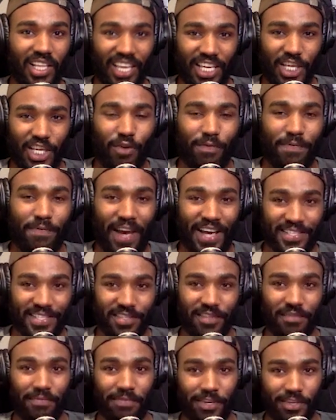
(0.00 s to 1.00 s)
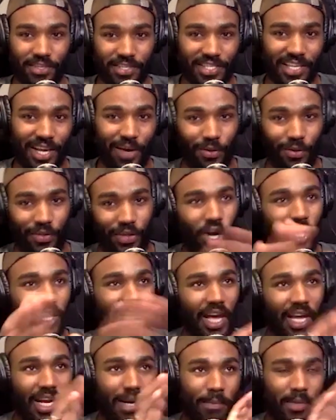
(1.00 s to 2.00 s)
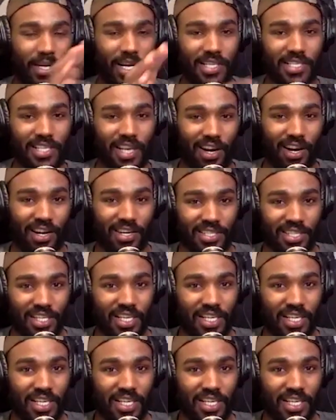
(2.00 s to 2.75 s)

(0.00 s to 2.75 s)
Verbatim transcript: like you know Fast and the Furious style. where They all line up in nice cars.